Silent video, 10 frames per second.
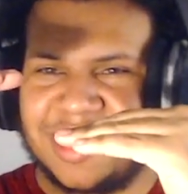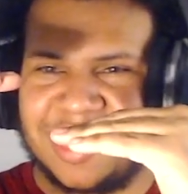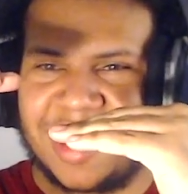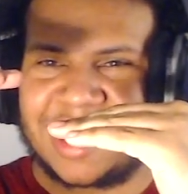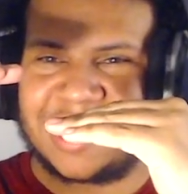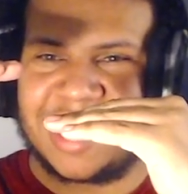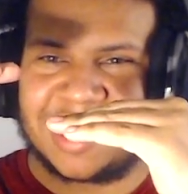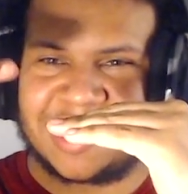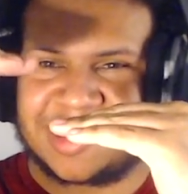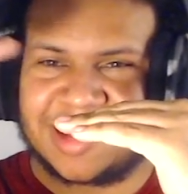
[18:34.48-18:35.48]
like
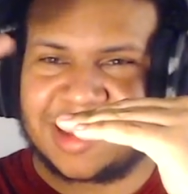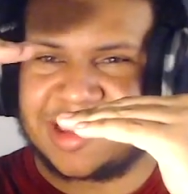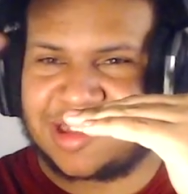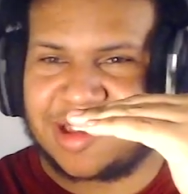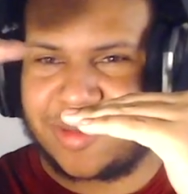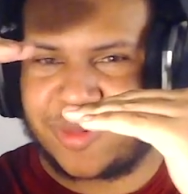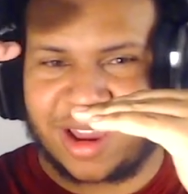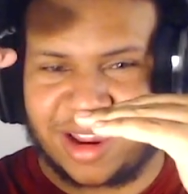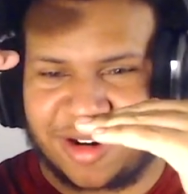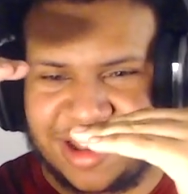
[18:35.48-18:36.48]
this. This is Sub
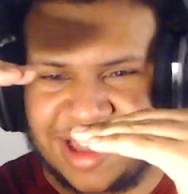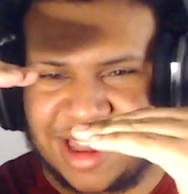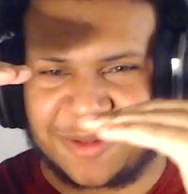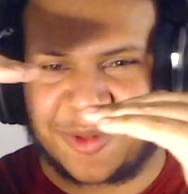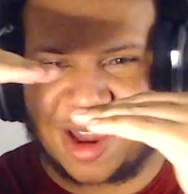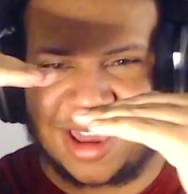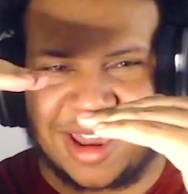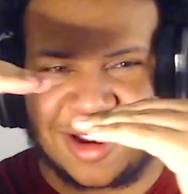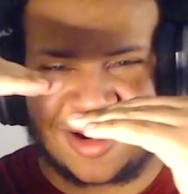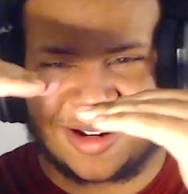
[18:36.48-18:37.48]
right here. He's like right
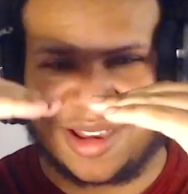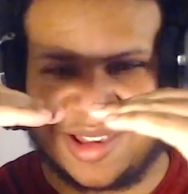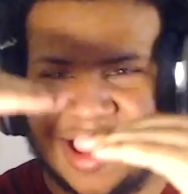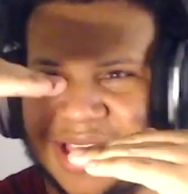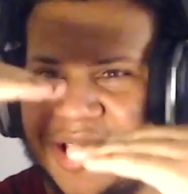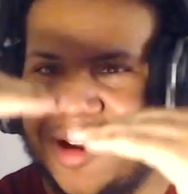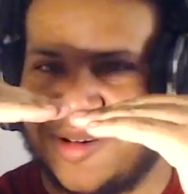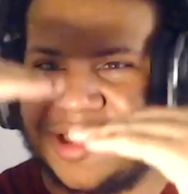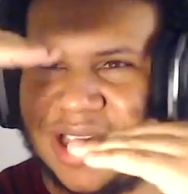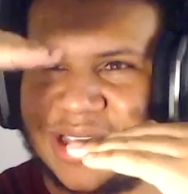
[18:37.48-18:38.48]
here. He's like up.
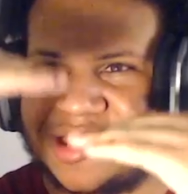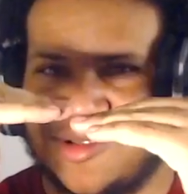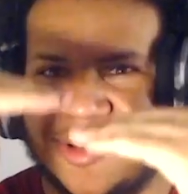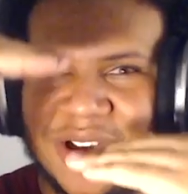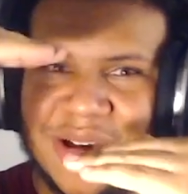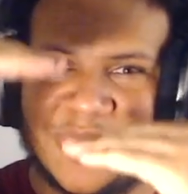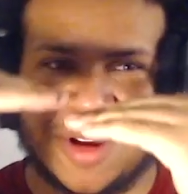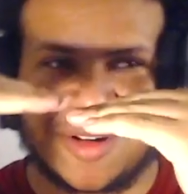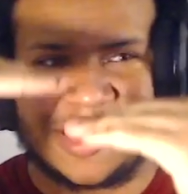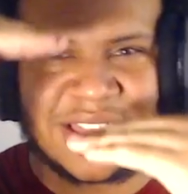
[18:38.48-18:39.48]
He's like sorta up
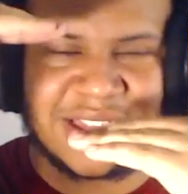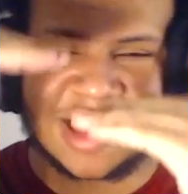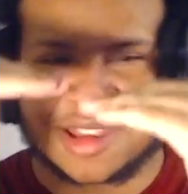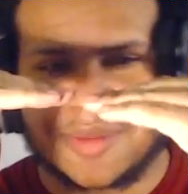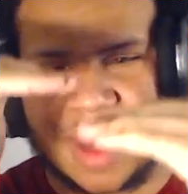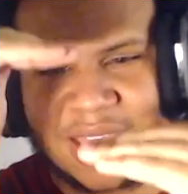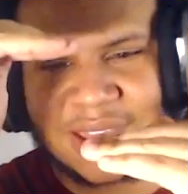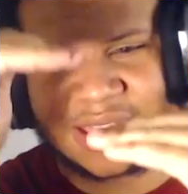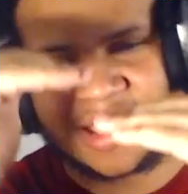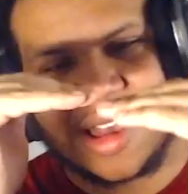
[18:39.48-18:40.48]
here. He's he's got the
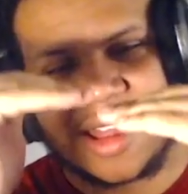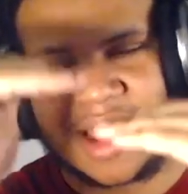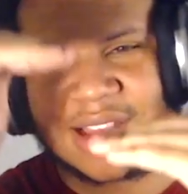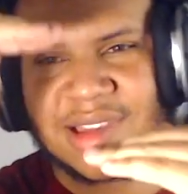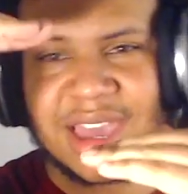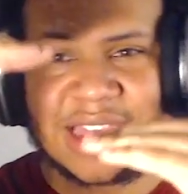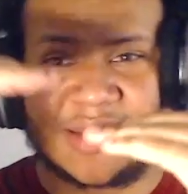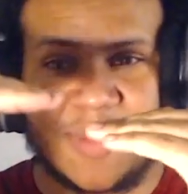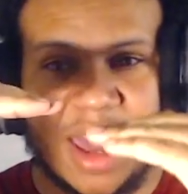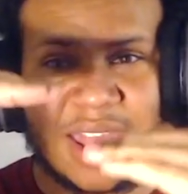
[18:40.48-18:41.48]
mix. That's like
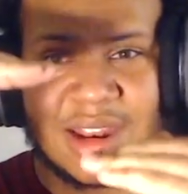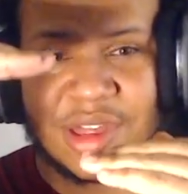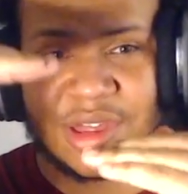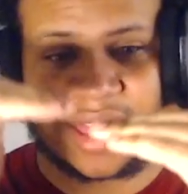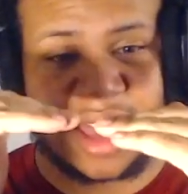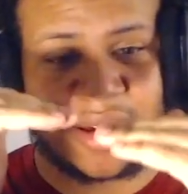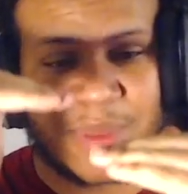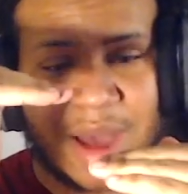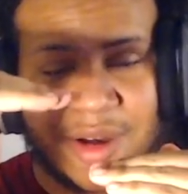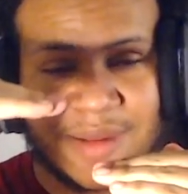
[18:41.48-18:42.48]
his main thing
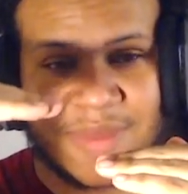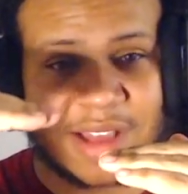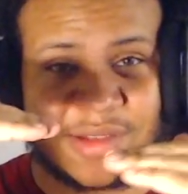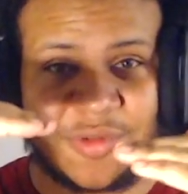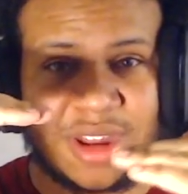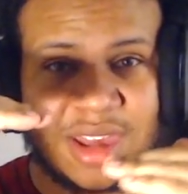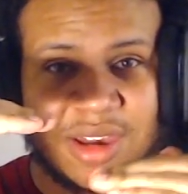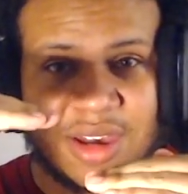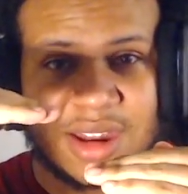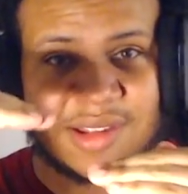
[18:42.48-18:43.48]
about him that's really
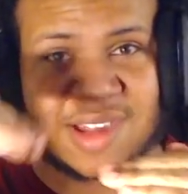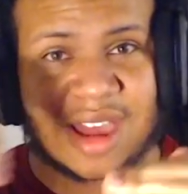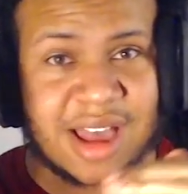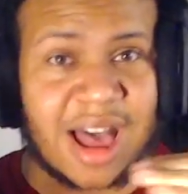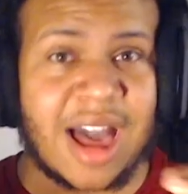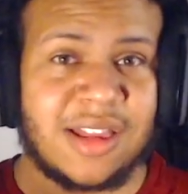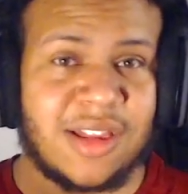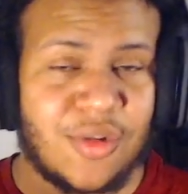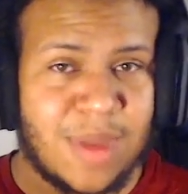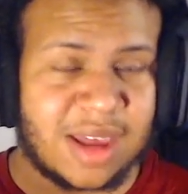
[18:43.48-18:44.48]
good is that the high
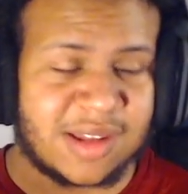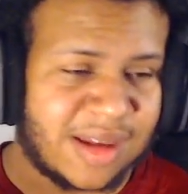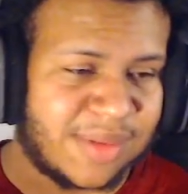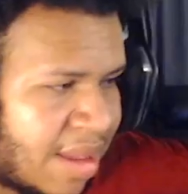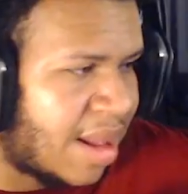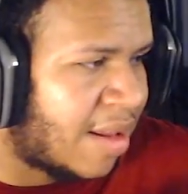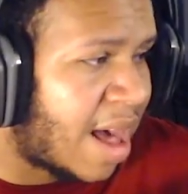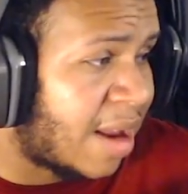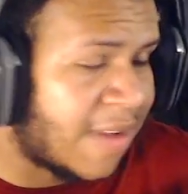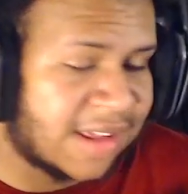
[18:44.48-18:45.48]
low mix ups. A
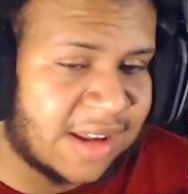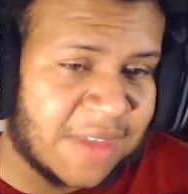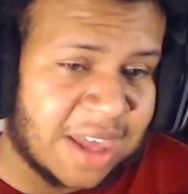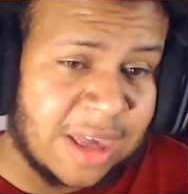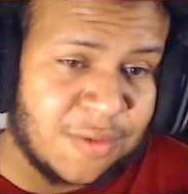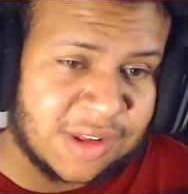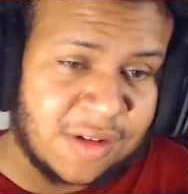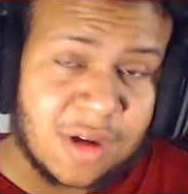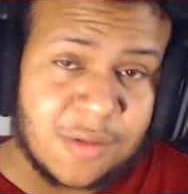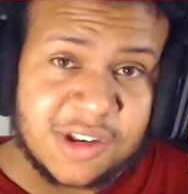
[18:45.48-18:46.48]
lot of the stuff that he was
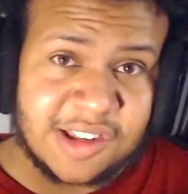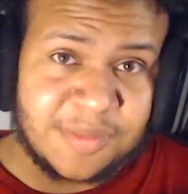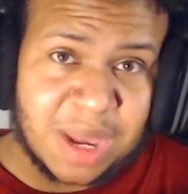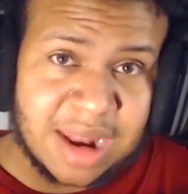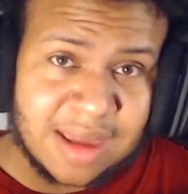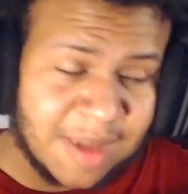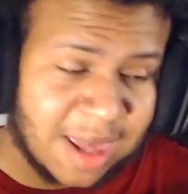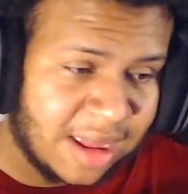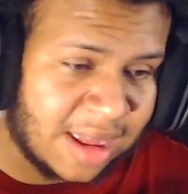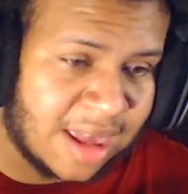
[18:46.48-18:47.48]
doing was just beating
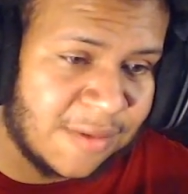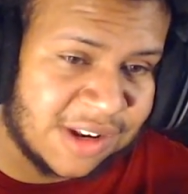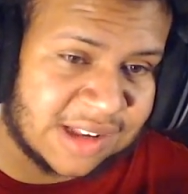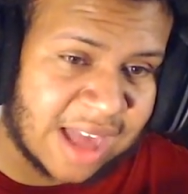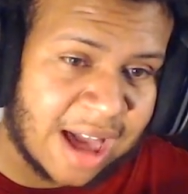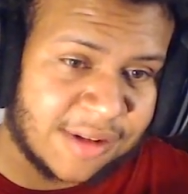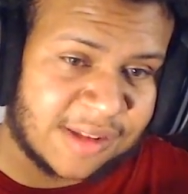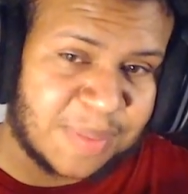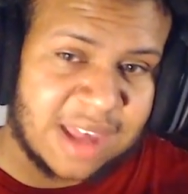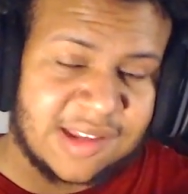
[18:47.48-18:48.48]
me. He was just
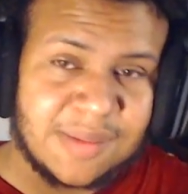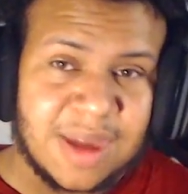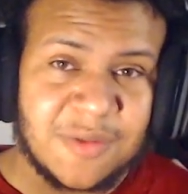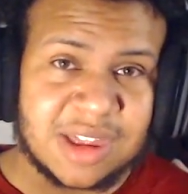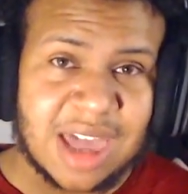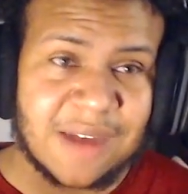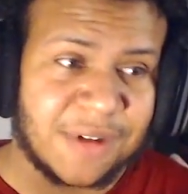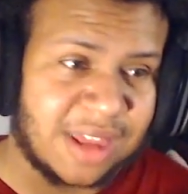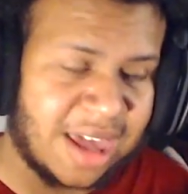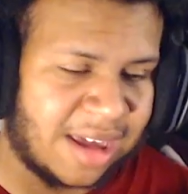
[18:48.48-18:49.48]
outspacing me with
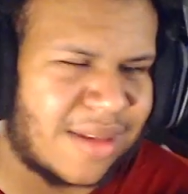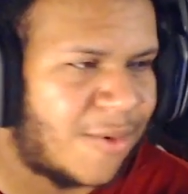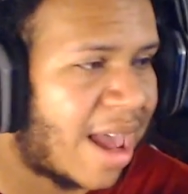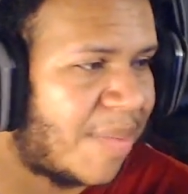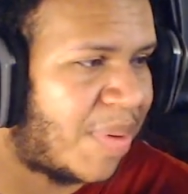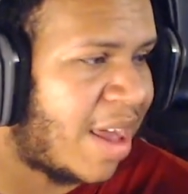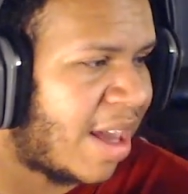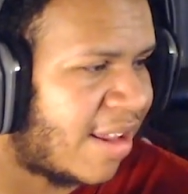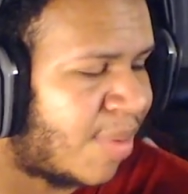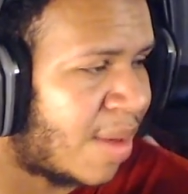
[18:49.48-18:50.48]
everything. When I play
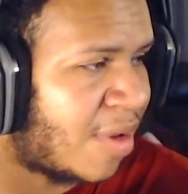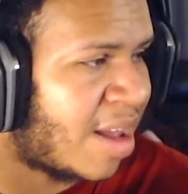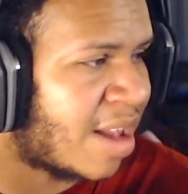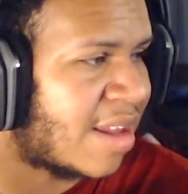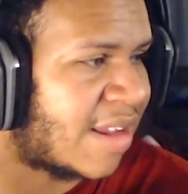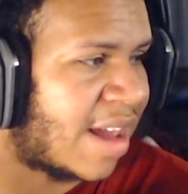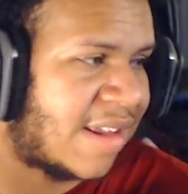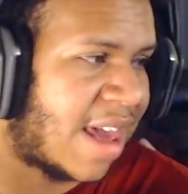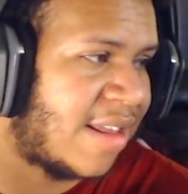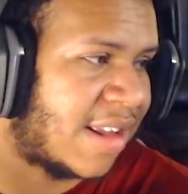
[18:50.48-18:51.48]
against people like this, I
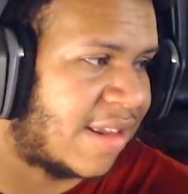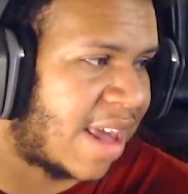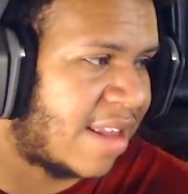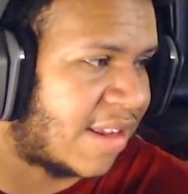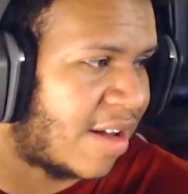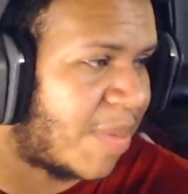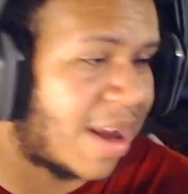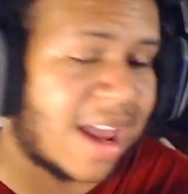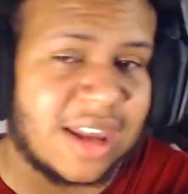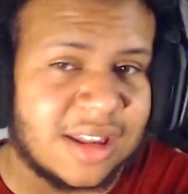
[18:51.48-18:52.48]
tend to tense up
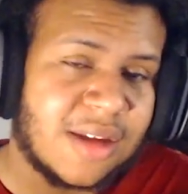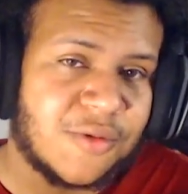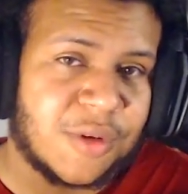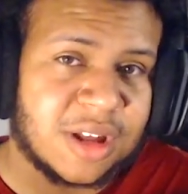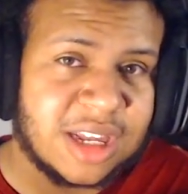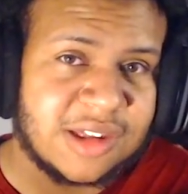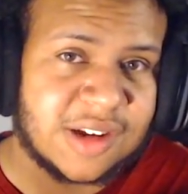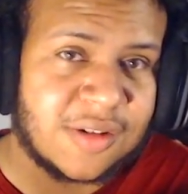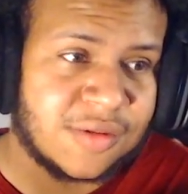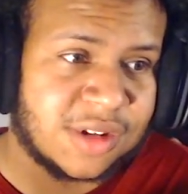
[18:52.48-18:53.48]
and I really
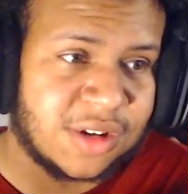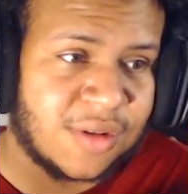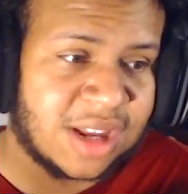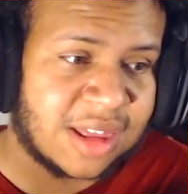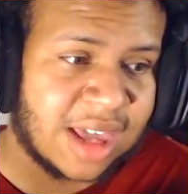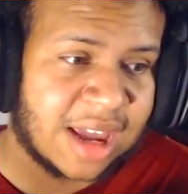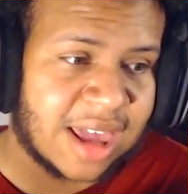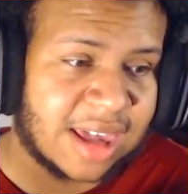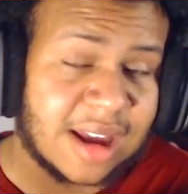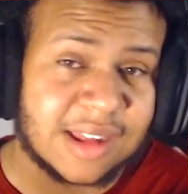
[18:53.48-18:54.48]
don't do anything and
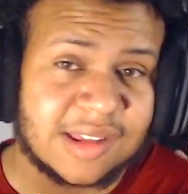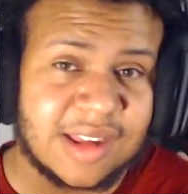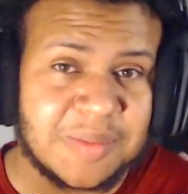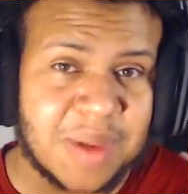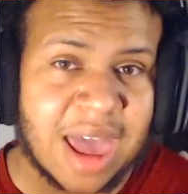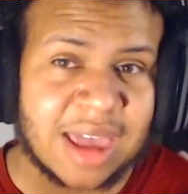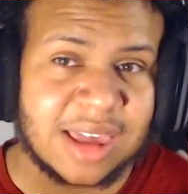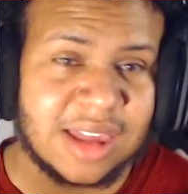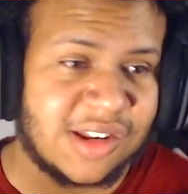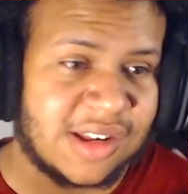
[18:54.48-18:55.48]
I kind of sit
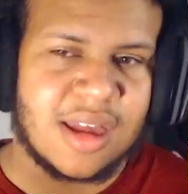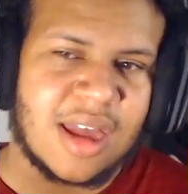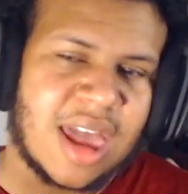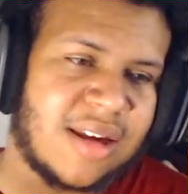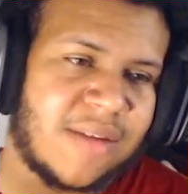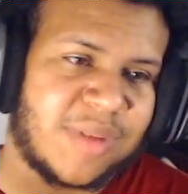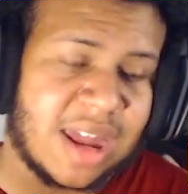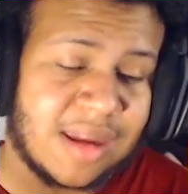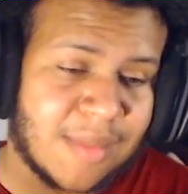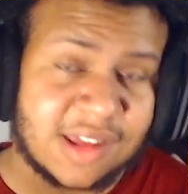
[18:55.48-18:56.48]
back and just end up
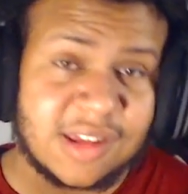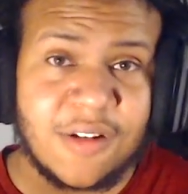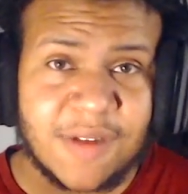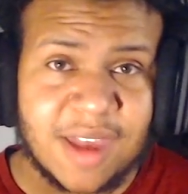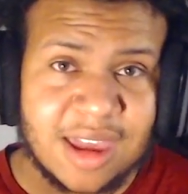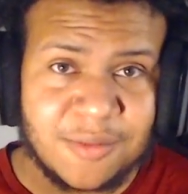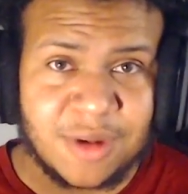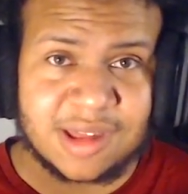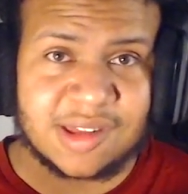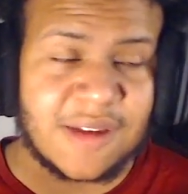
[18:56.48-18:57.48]
getting myself hit
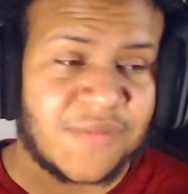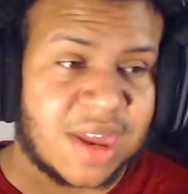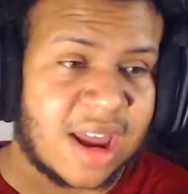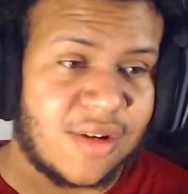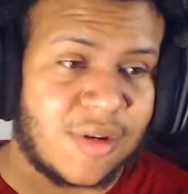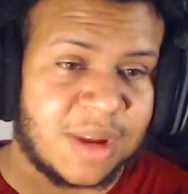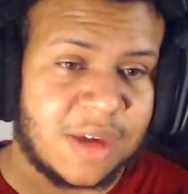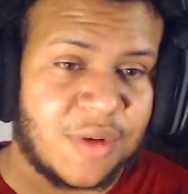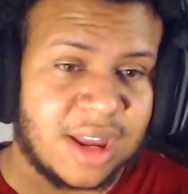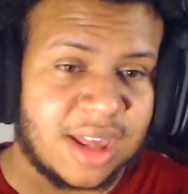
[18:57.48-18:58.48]
with stuff that I normally
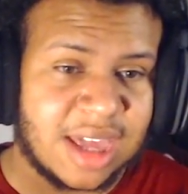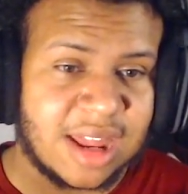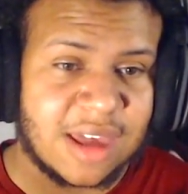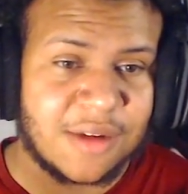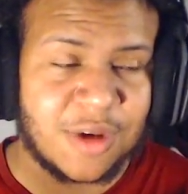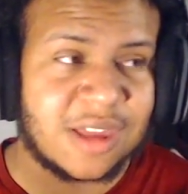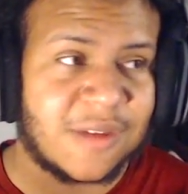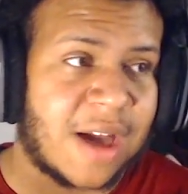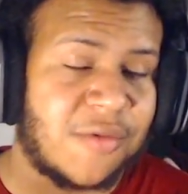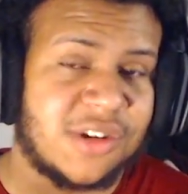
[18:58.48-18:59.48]
wouldn't get hit with
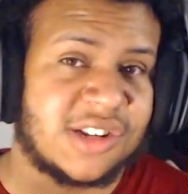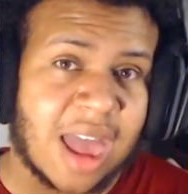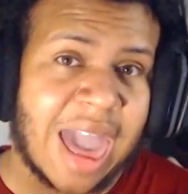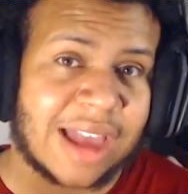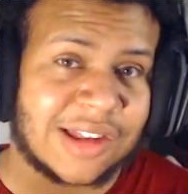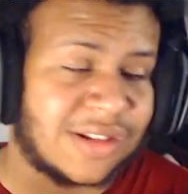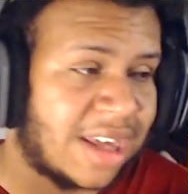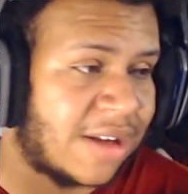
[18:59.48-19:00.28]
if I would just actually